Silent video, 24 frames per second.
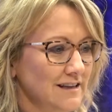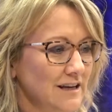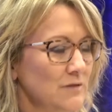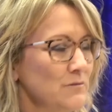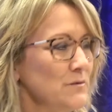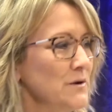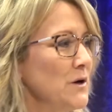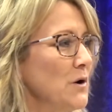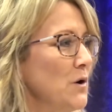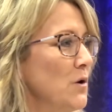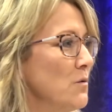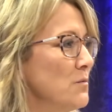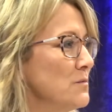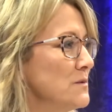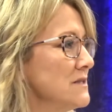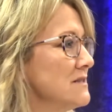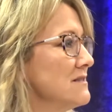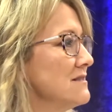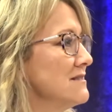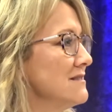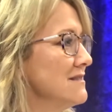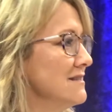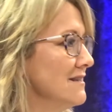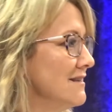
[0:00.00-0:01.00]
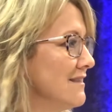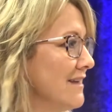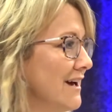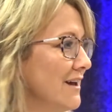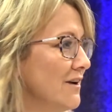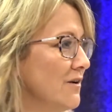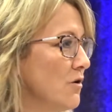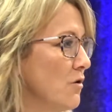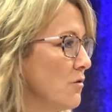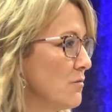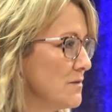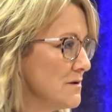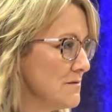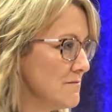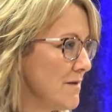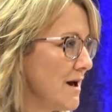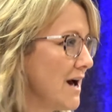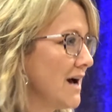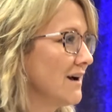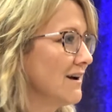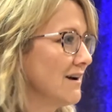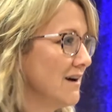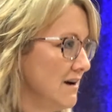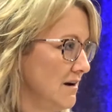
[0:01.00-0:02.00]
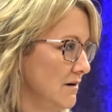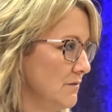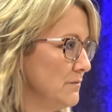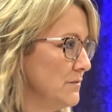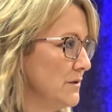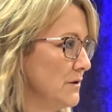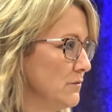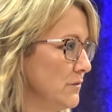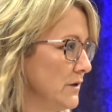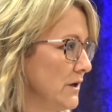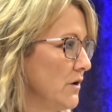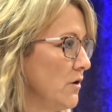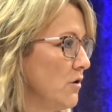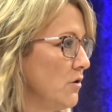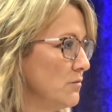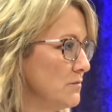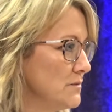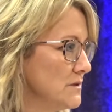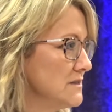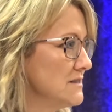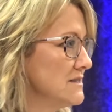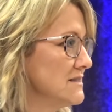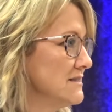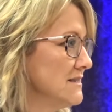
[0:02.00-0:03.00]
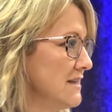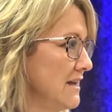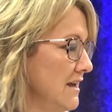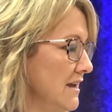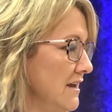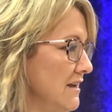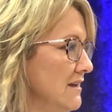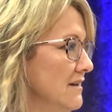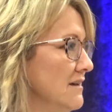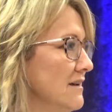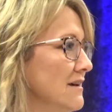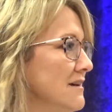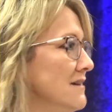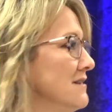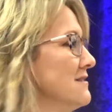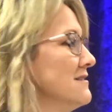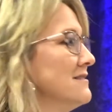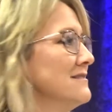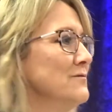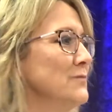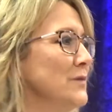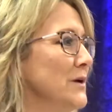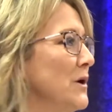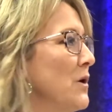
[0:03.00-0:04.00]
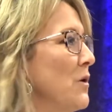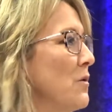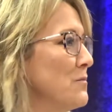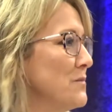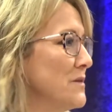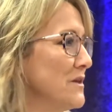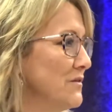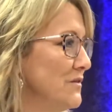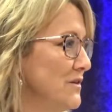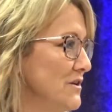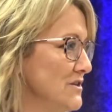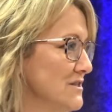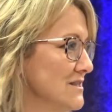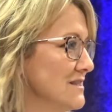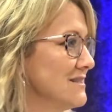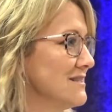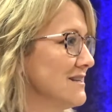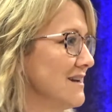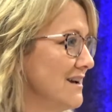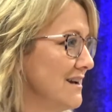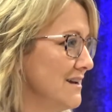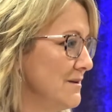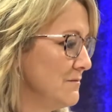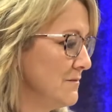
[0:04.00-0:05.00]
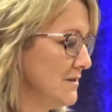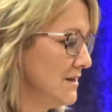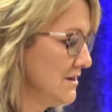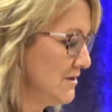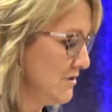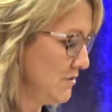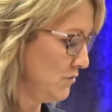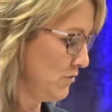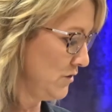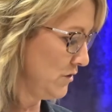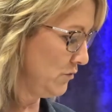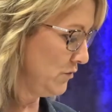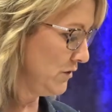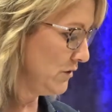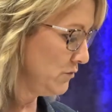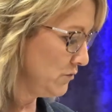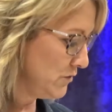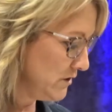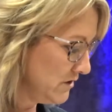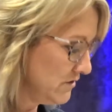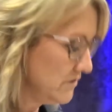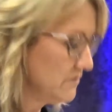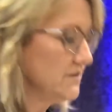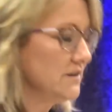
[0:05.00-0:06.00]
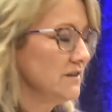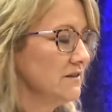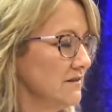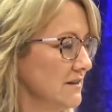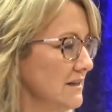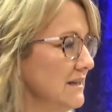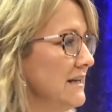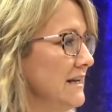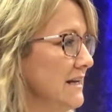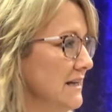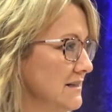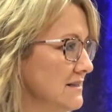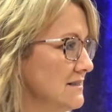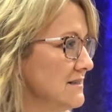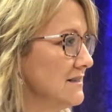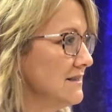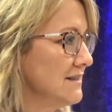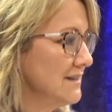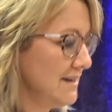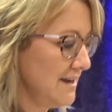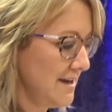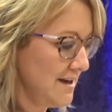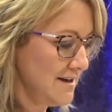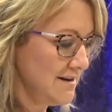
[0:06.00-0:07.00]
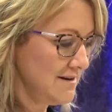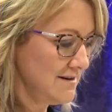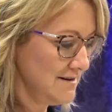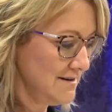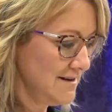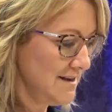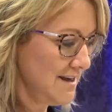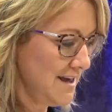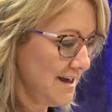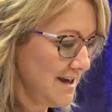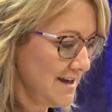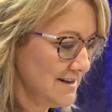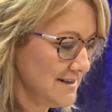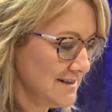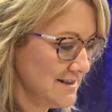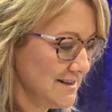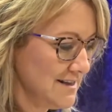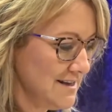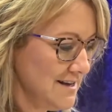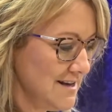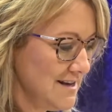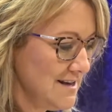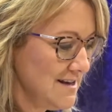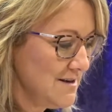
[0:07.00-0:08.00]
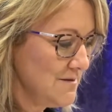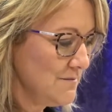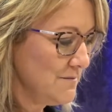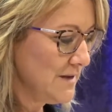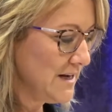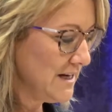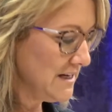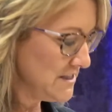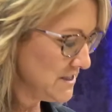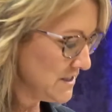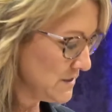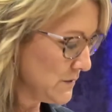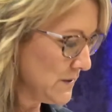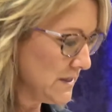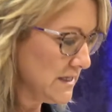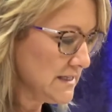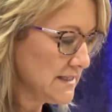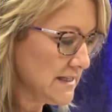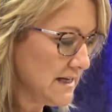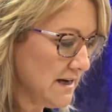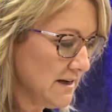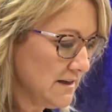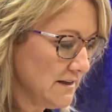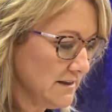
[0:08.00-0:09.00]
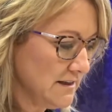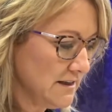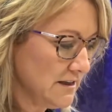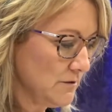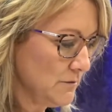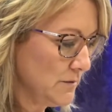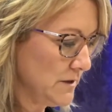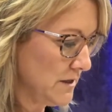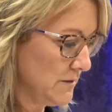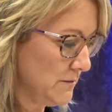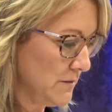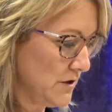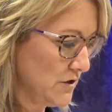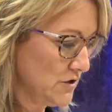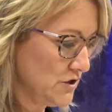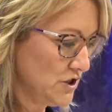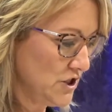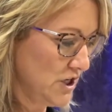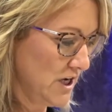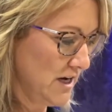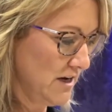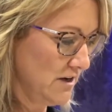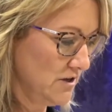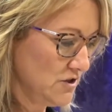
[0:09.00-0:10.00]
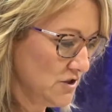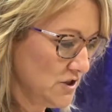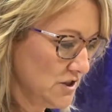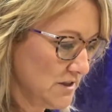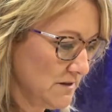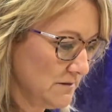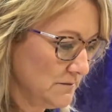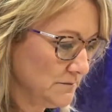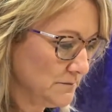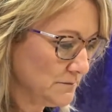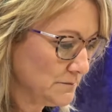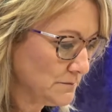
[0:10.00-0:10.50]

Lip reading: And we hope to see that open back up, and we hope that there's a time where we will feel connected again. But I just want to talk a little bit about change.